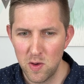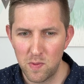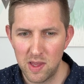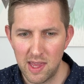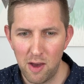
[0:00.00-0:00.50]

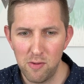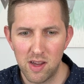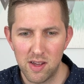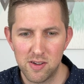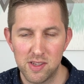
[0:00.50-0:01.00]
without
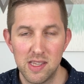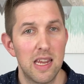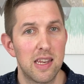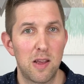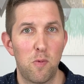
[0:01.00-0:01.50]

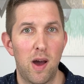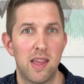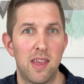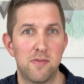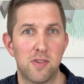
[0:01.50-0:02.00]
understanding why
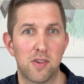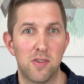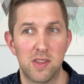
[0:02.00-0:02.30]
they've struggled.